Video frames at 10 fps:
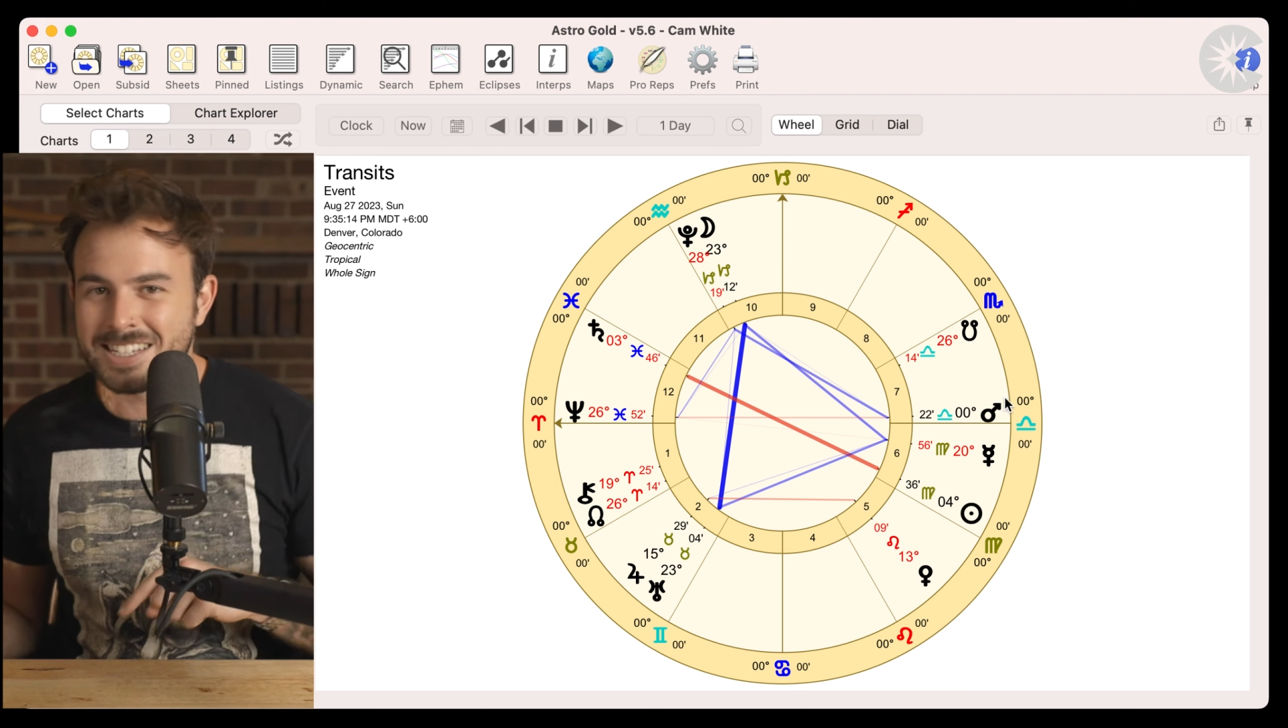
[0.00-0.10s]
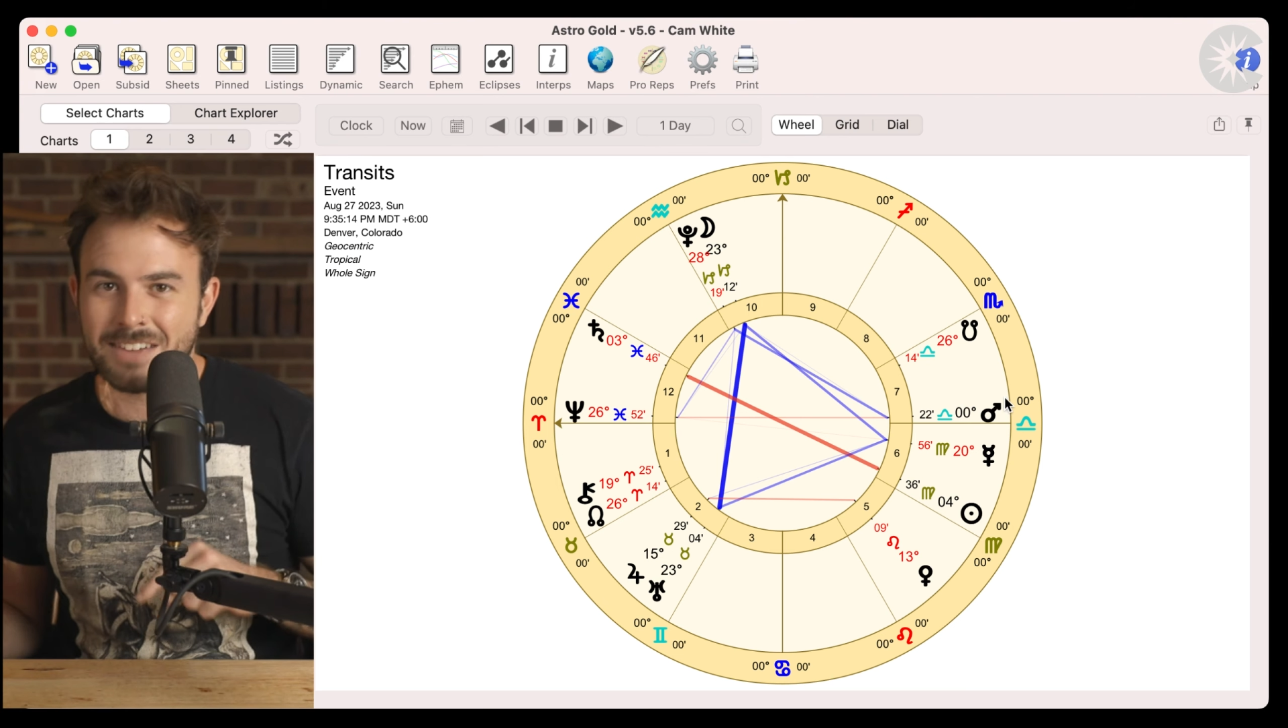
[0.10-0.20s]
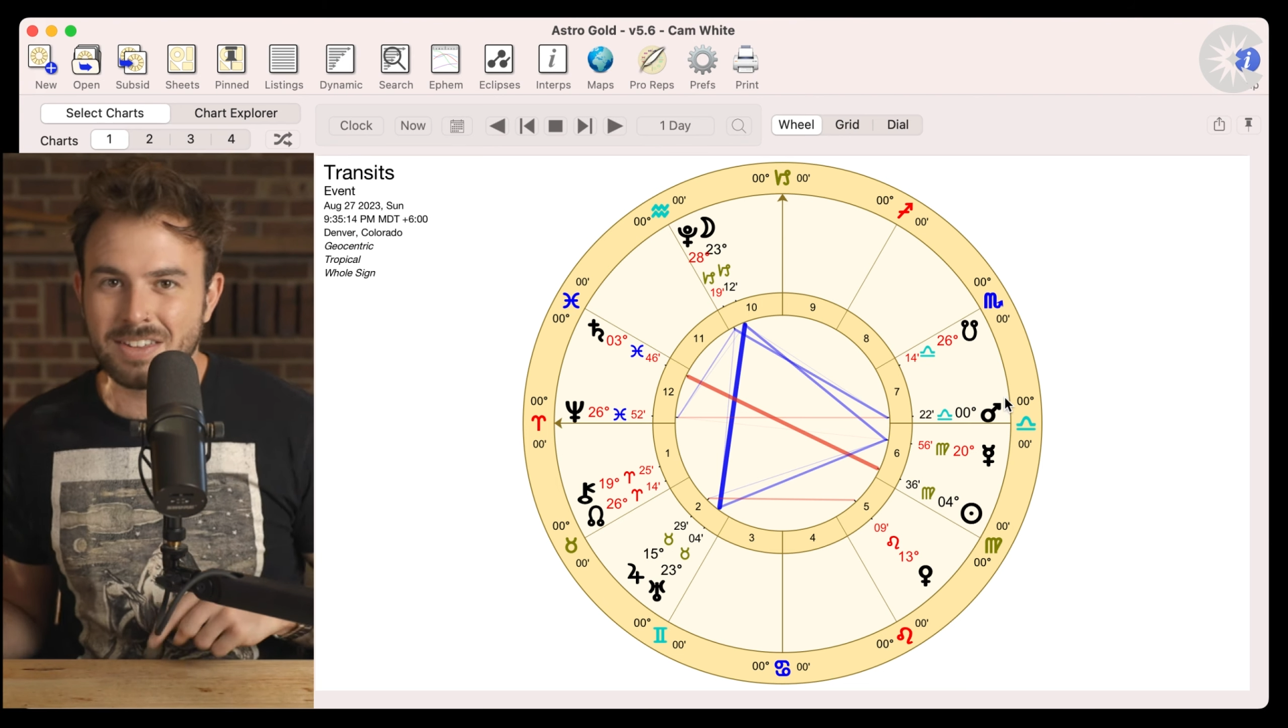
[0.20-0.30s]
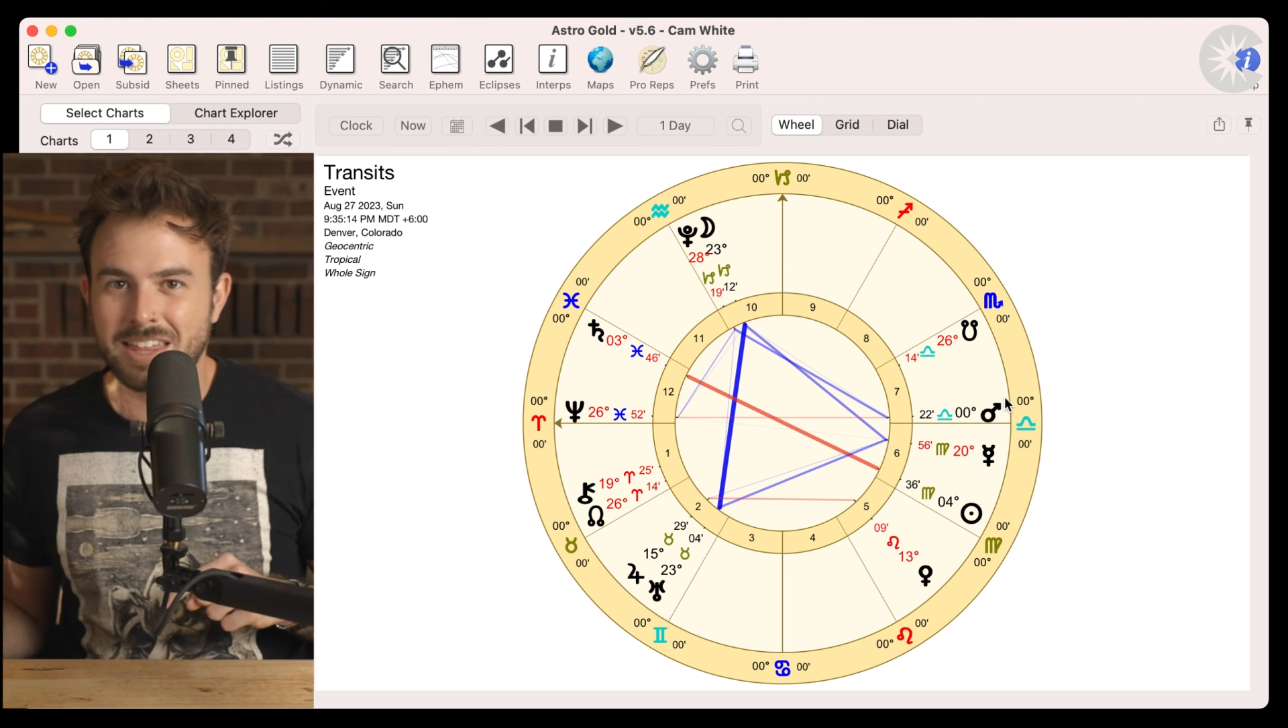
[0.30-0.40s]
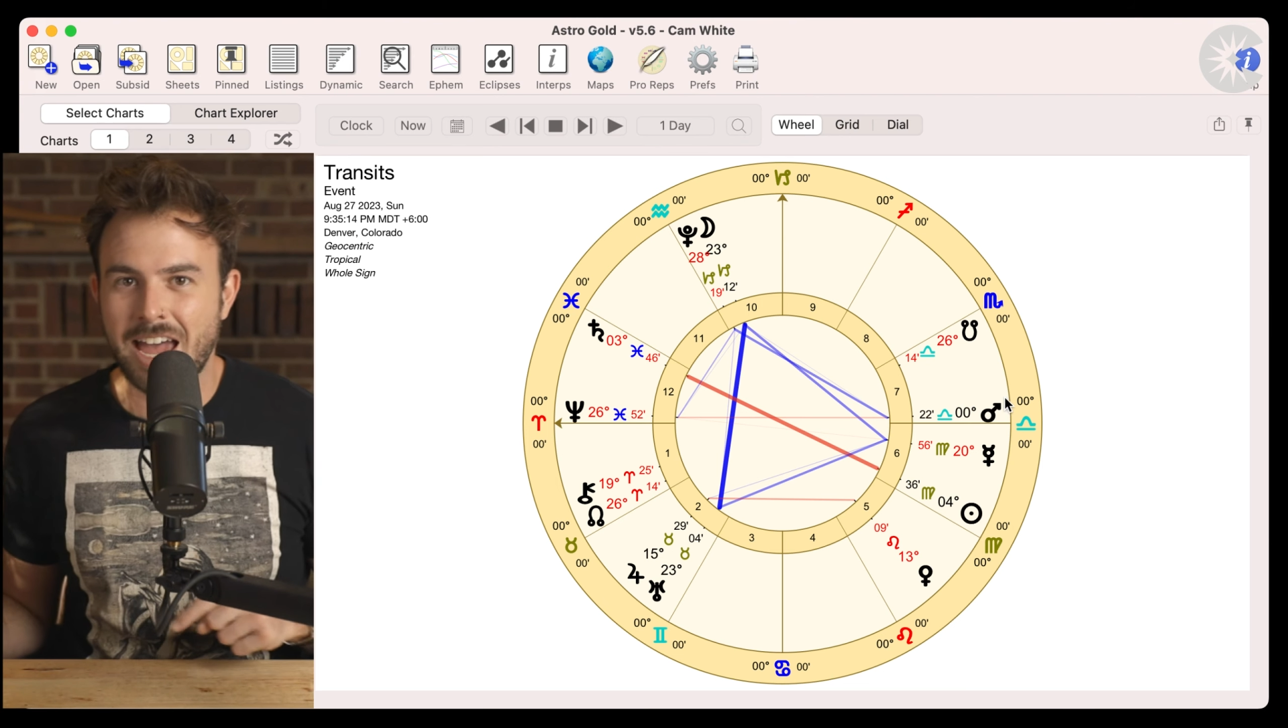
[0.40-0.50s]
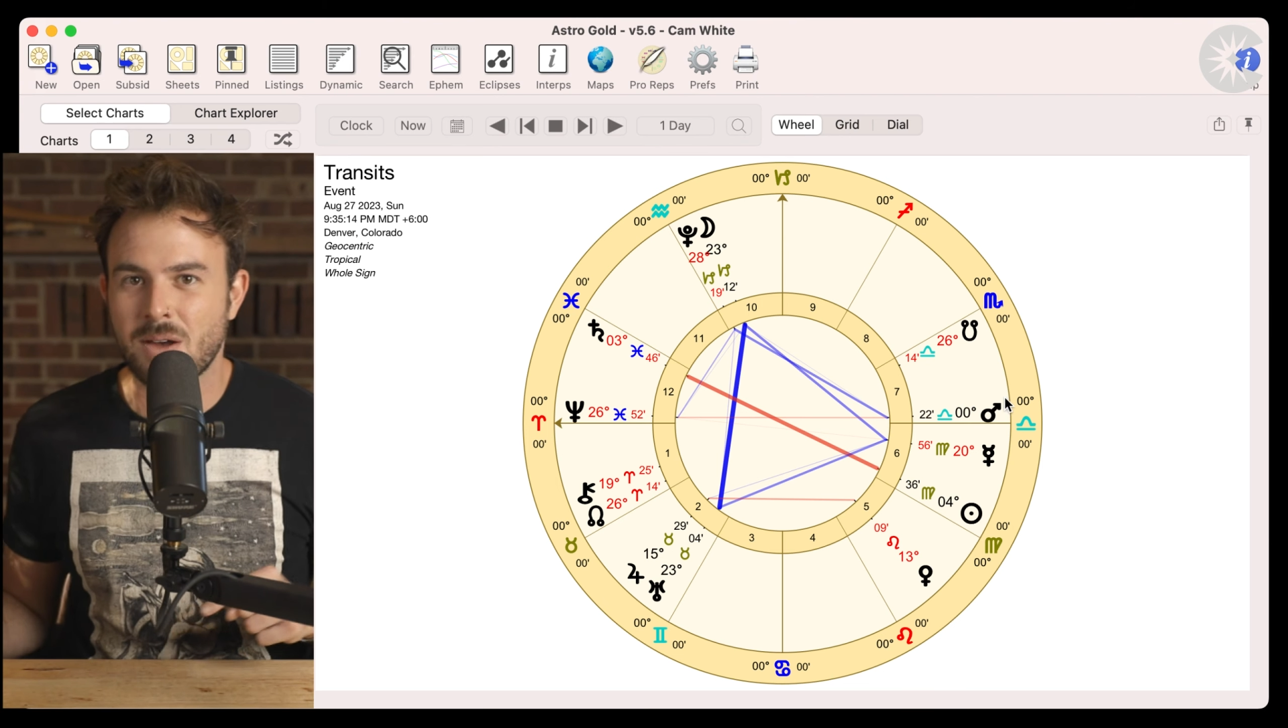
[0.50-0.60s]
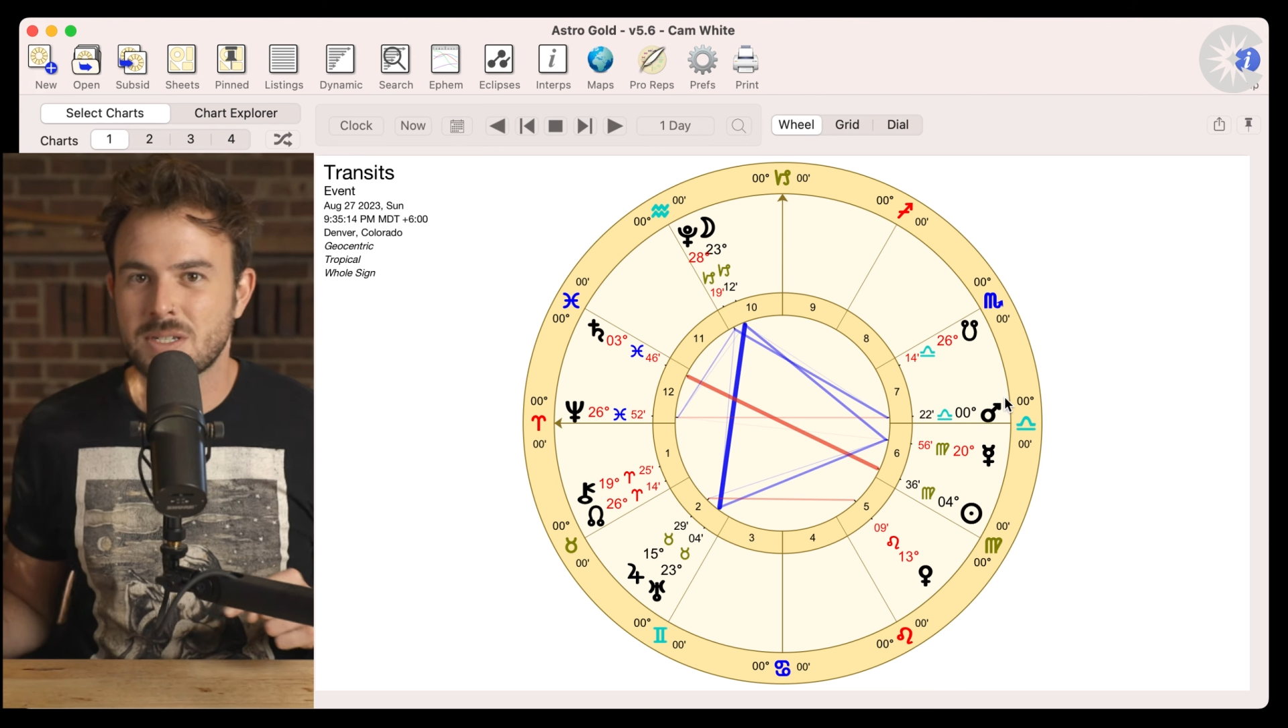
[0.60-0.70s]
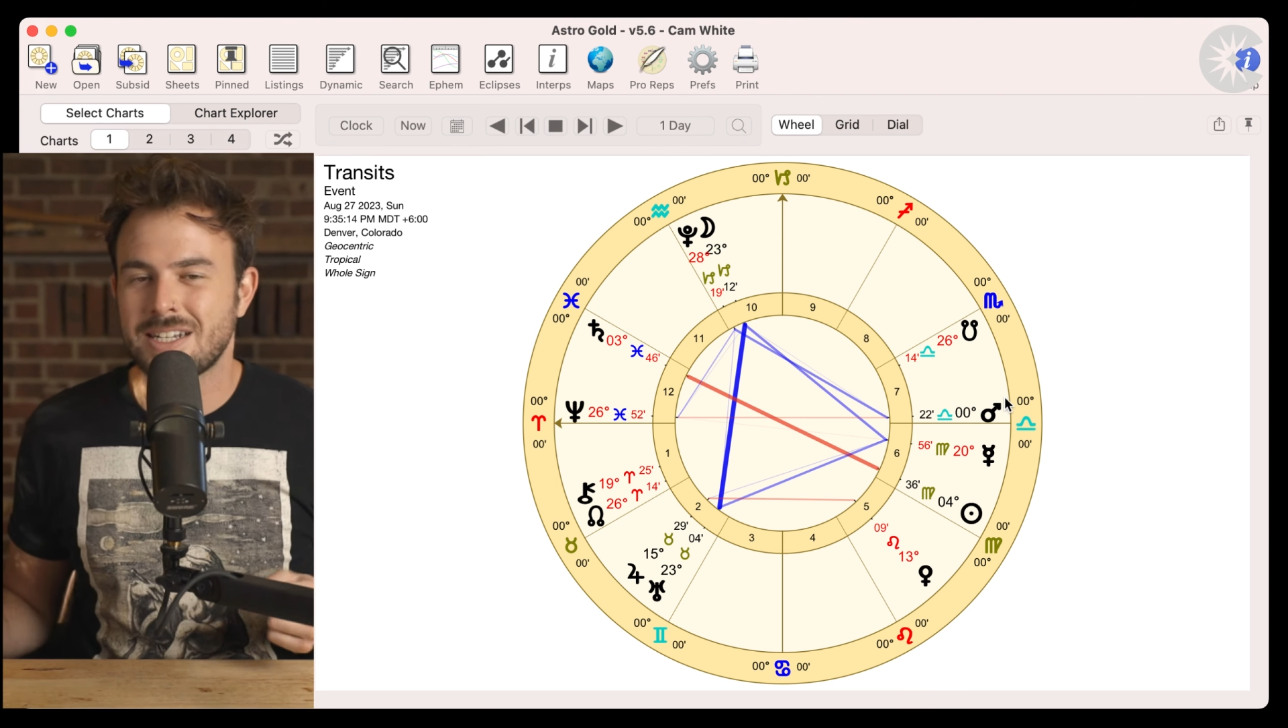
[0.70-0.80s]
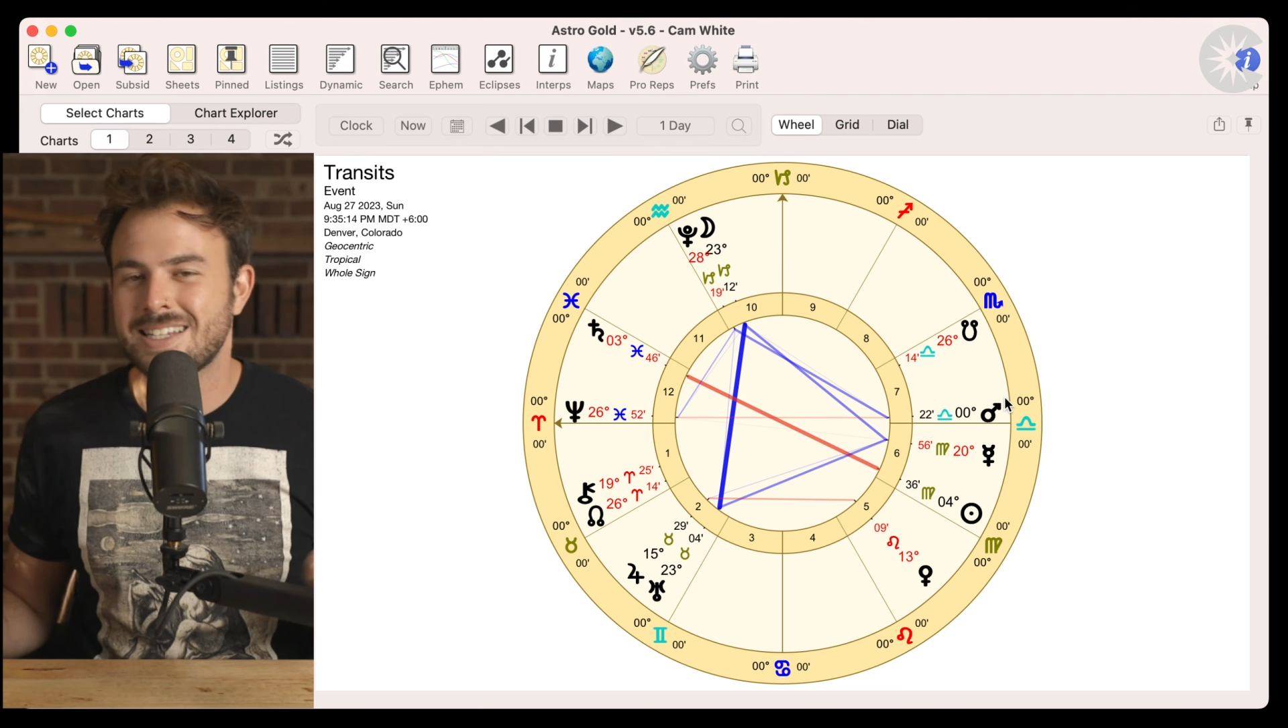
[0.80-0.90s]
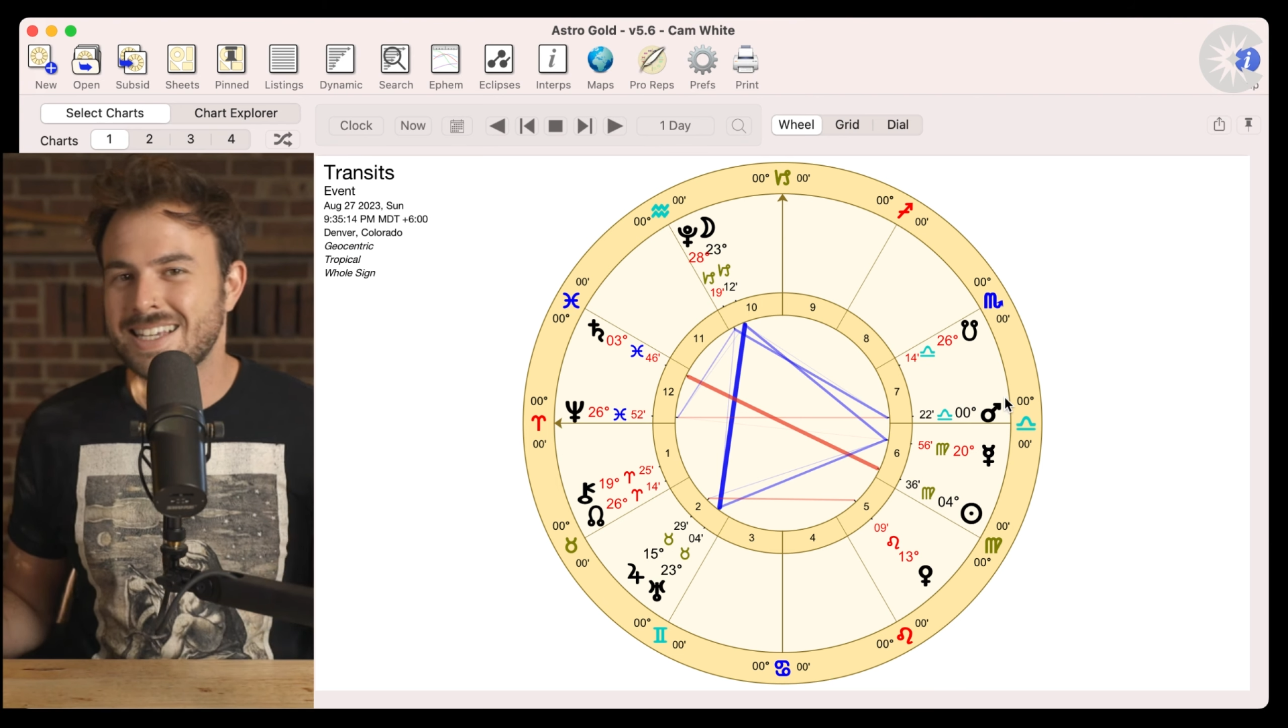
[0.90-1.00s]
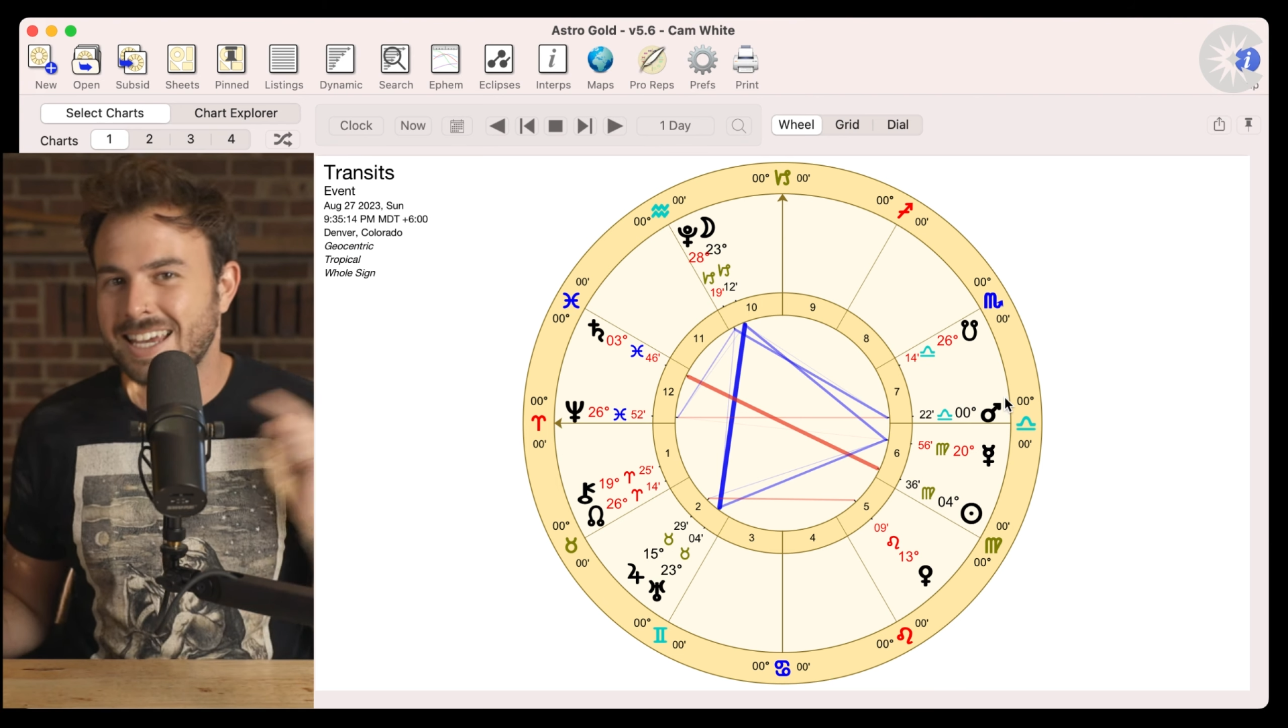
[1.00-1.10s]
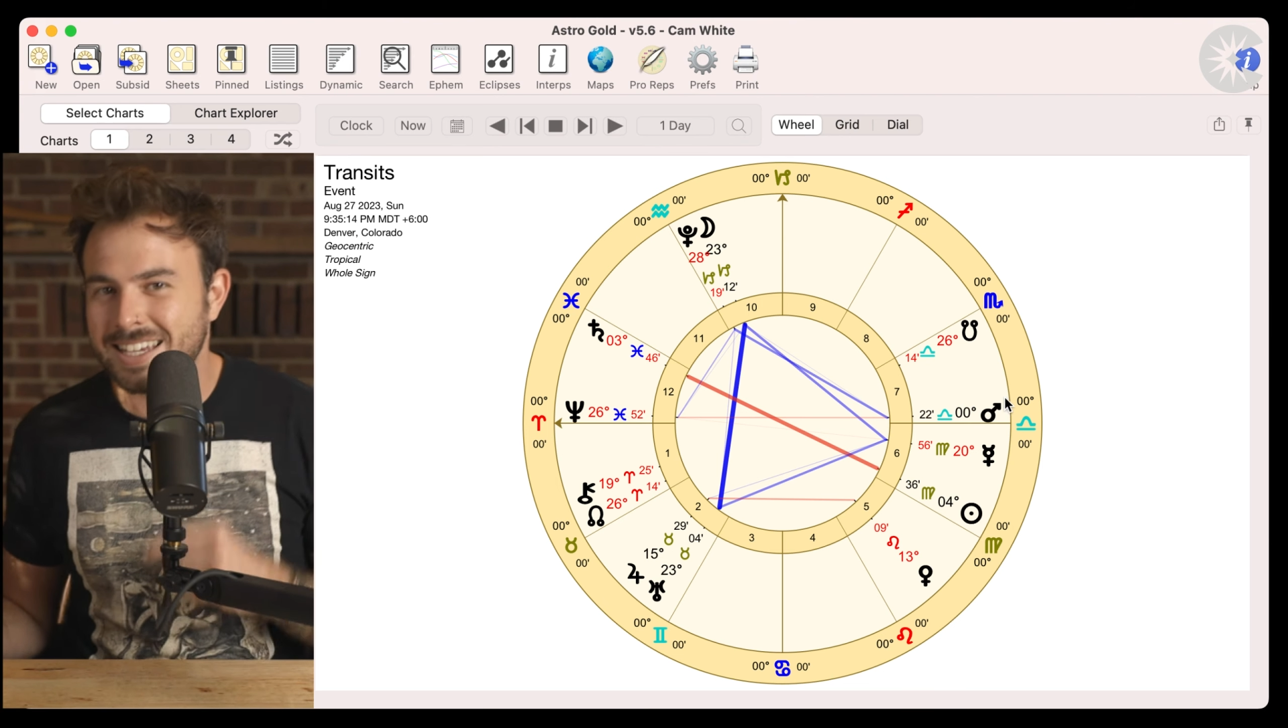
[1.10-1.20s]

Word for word: seventh house and it's